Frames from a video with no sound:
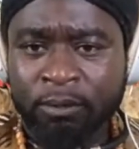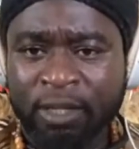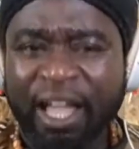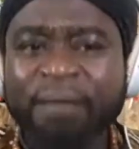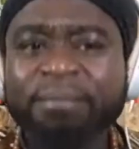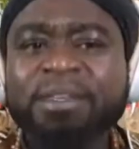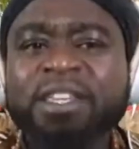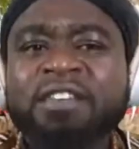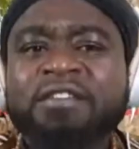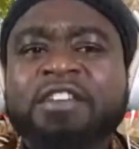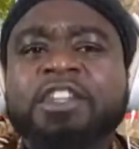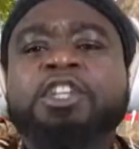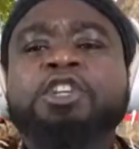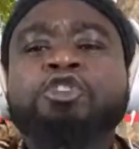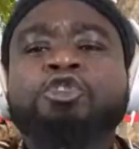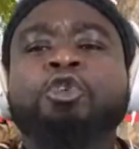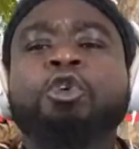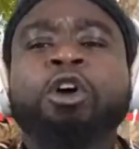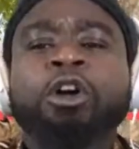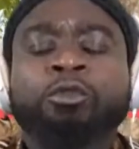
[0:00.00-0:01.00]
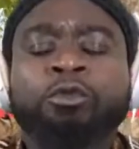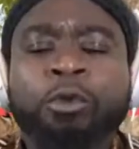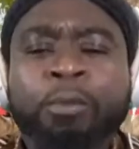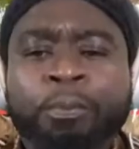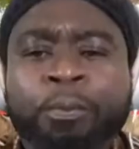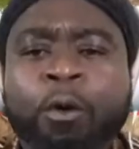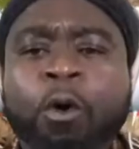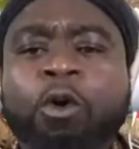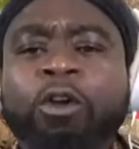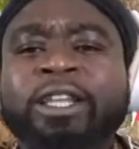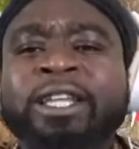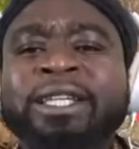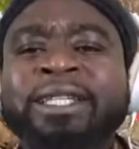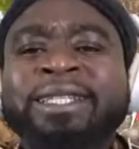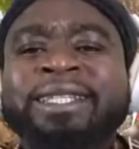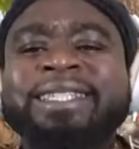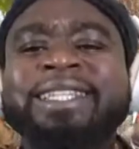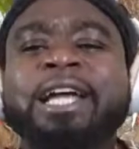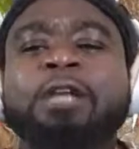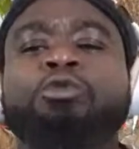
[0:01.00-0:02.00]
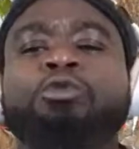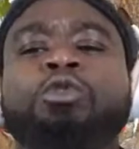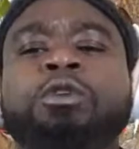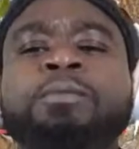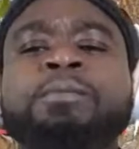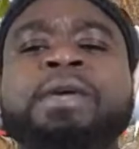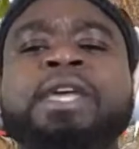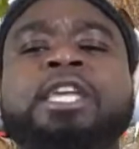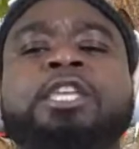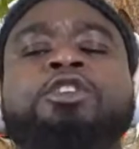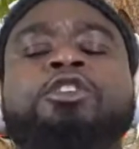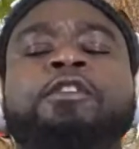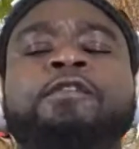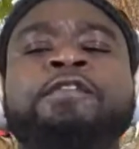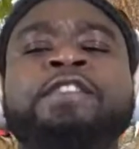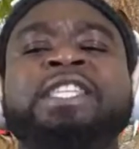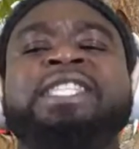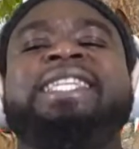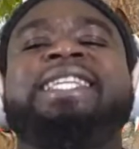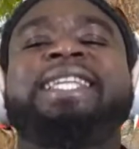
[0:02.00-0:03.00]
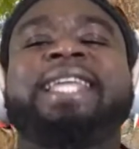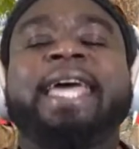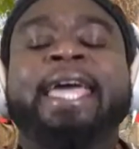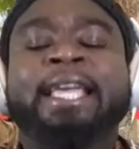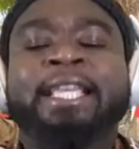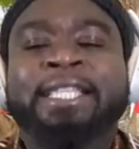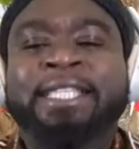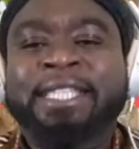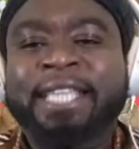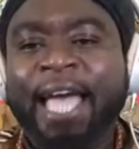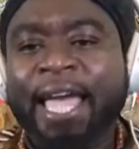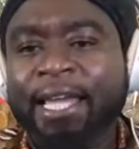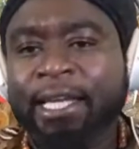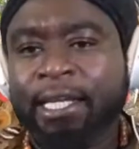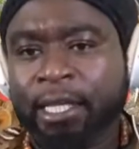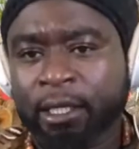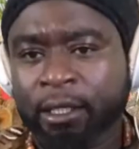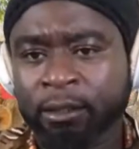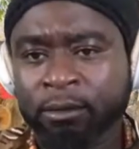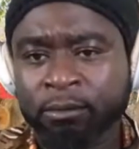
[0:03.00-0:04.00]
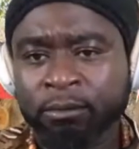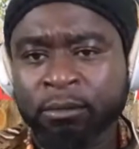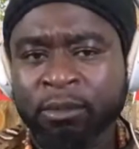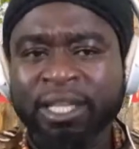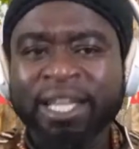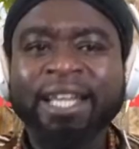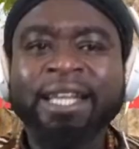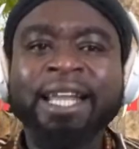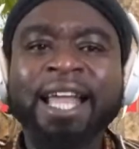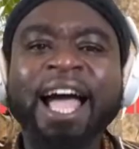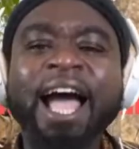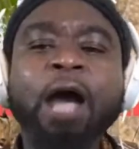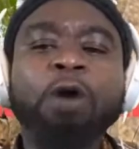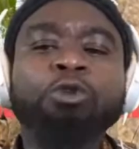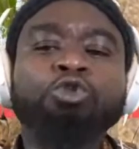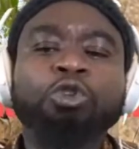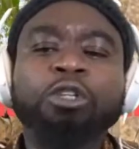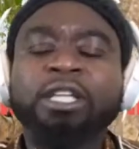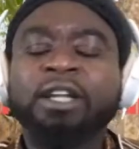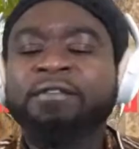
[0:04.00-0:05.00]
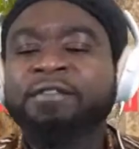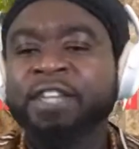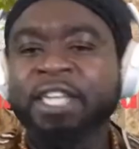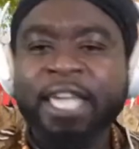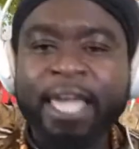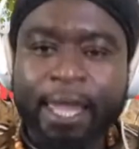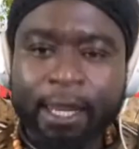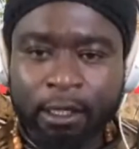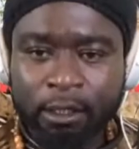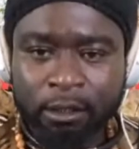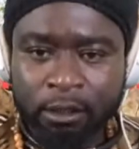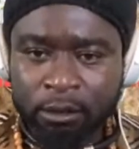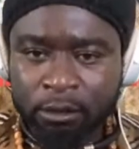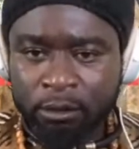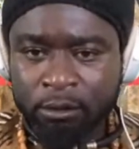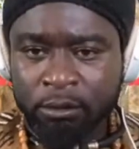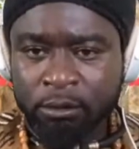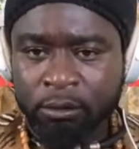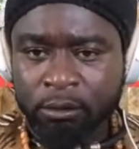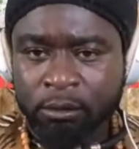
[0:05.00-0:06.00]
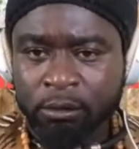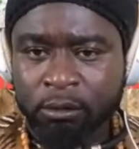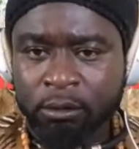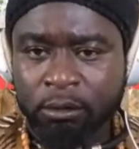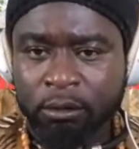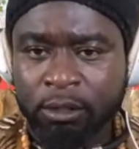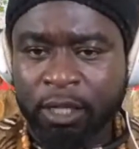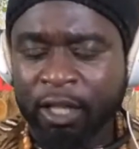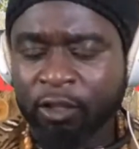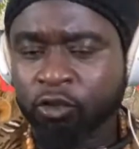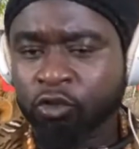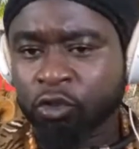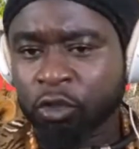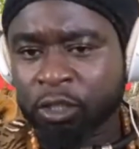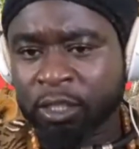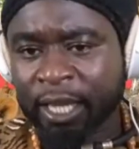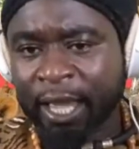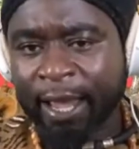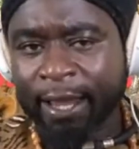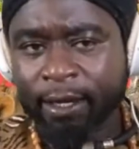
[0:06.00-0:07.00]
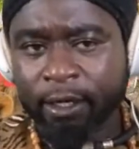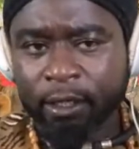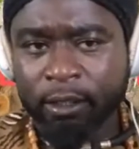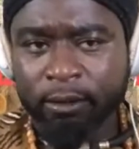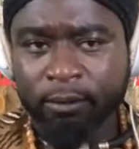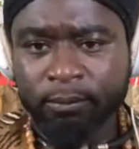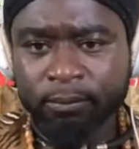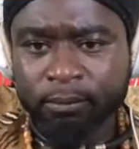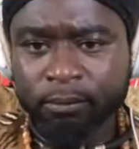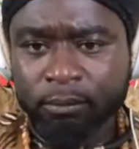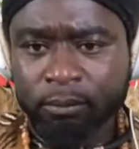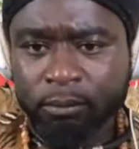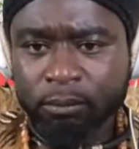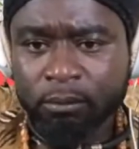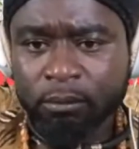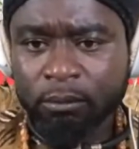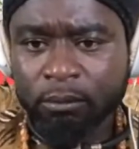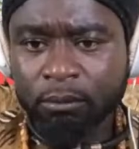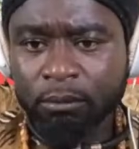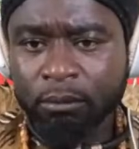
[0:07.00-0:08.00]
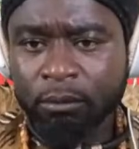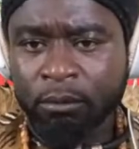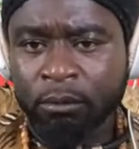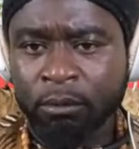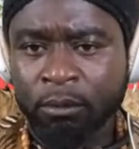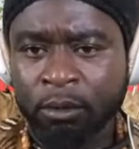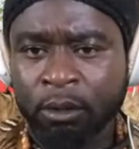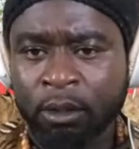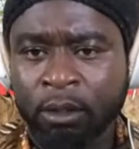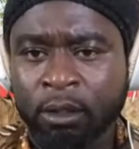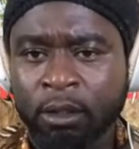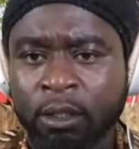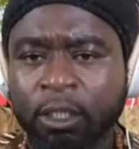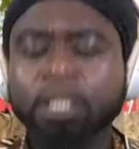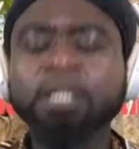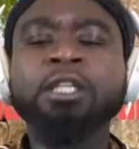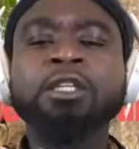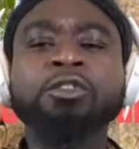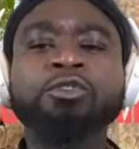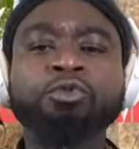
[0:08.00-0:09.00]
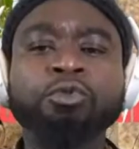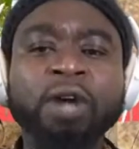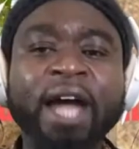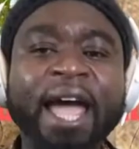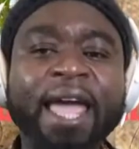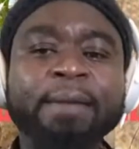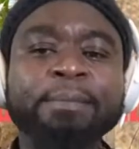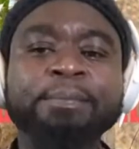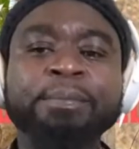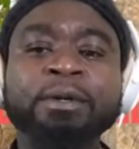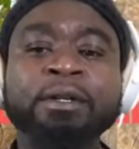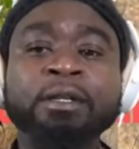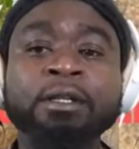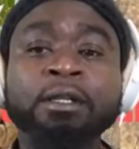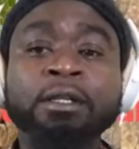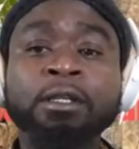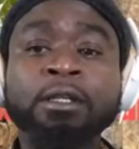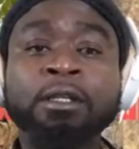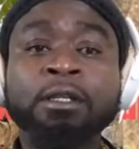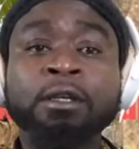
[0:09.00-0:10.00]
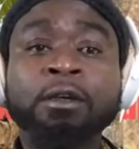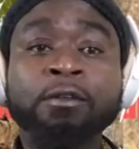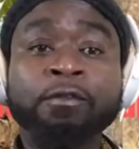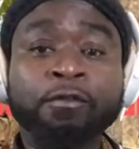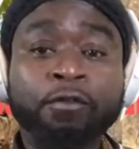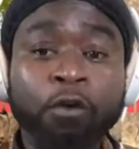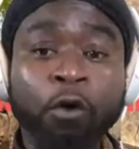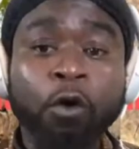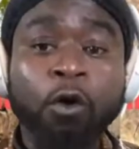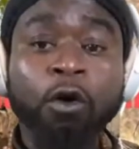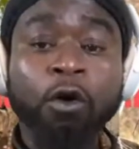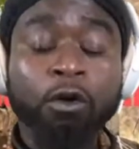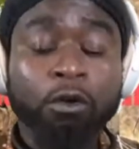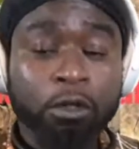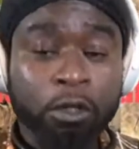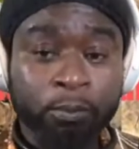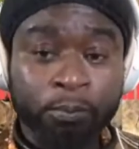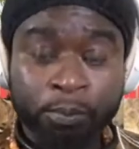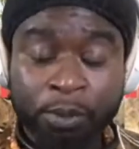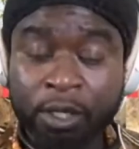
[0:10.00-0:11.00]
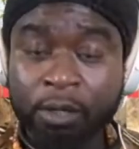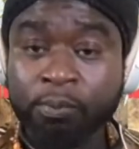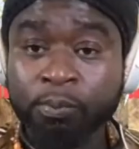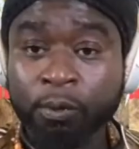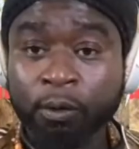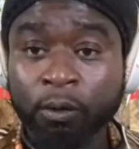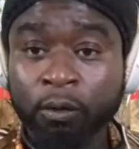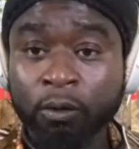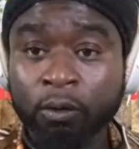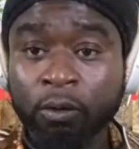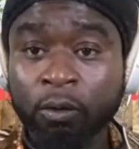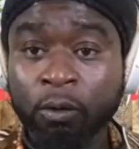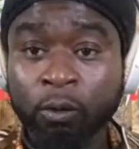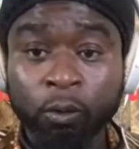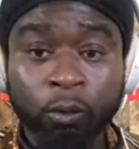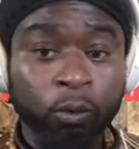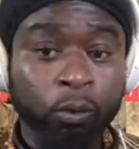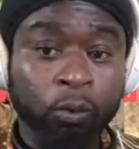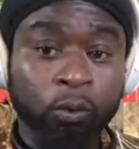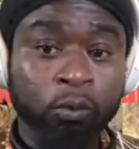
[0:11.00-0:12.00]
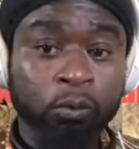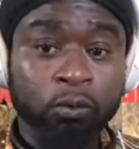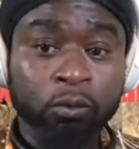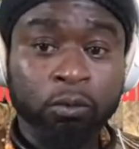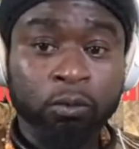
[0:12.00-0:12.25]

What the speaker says: I'm giving you a report that would make your visit exciting and how to navigate that society. It is ripe for the people who